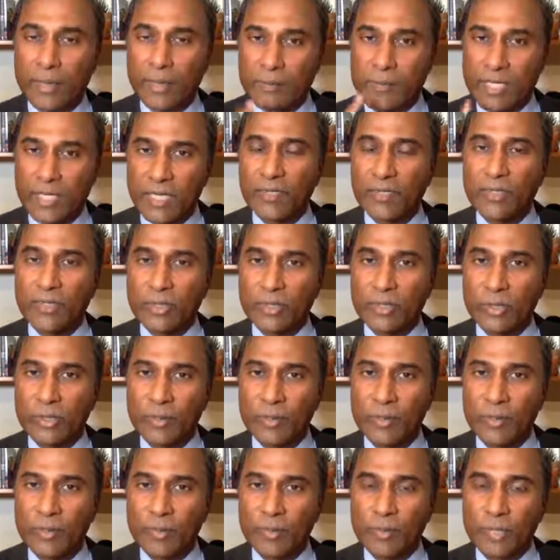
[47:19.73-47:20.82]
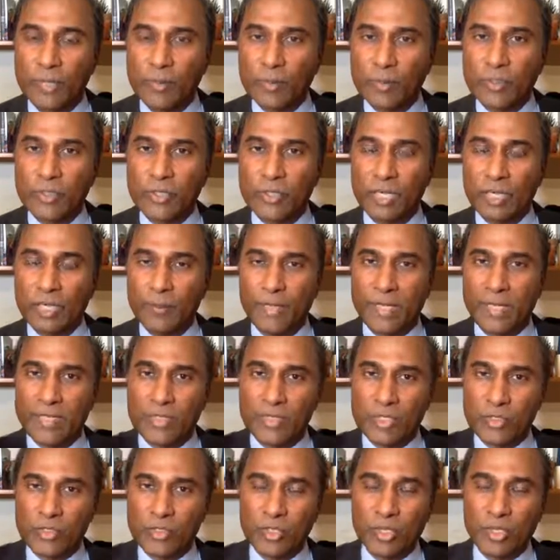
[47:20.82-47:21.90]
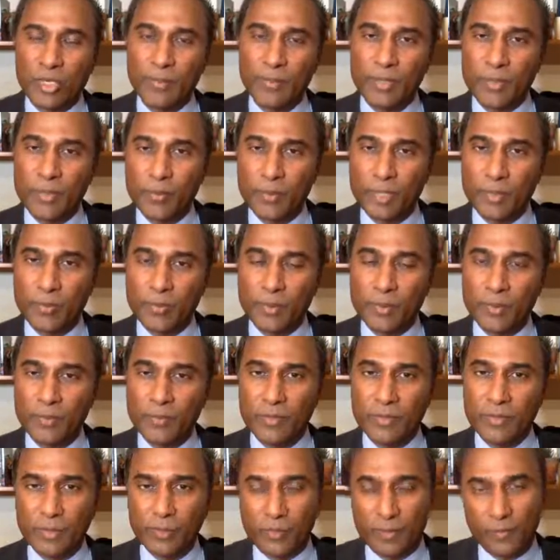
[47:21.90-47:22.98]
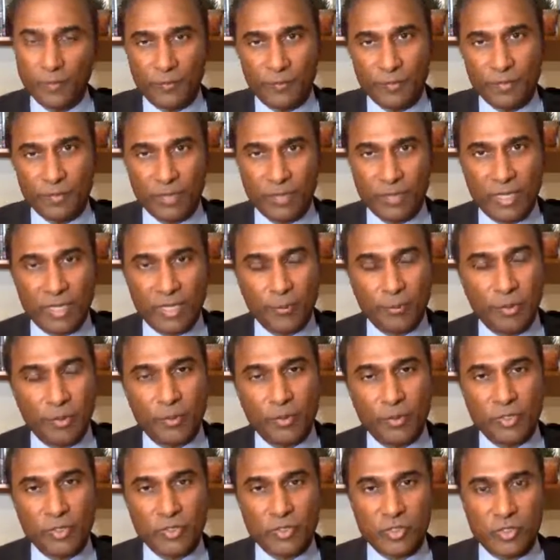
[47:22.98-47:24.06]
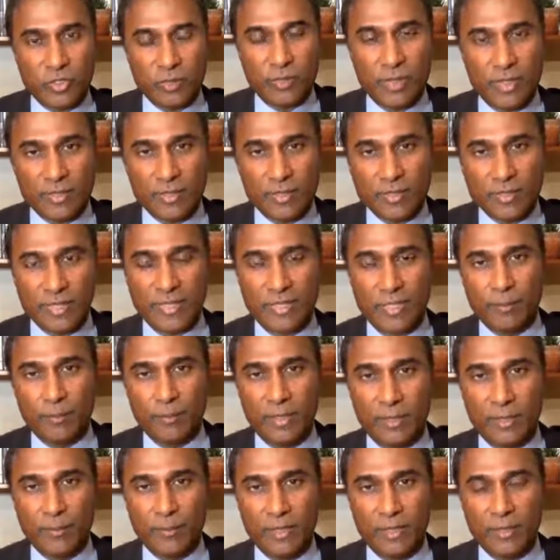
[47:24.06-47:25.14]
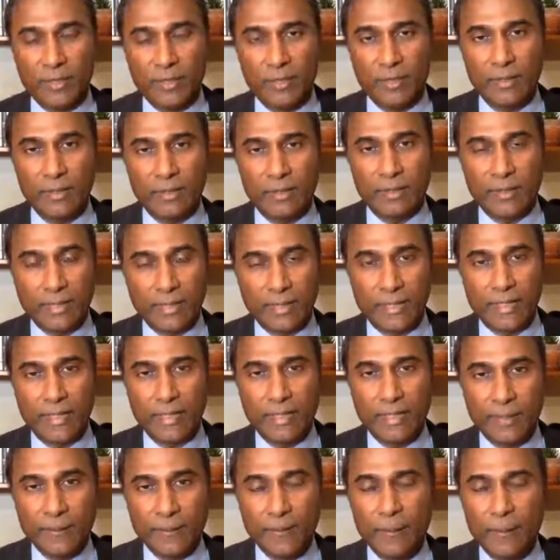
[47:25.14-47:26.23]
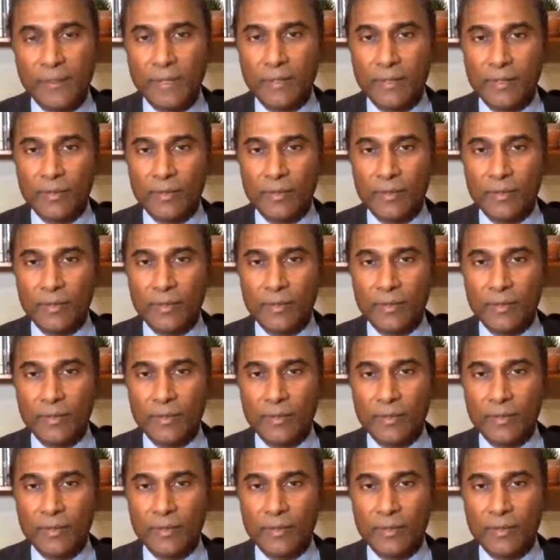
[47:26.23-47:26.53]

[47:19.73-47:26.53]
And I'm telling you, people talk about disarming people. You know, there are a lot of people concerned about the Second Amendment, like I am.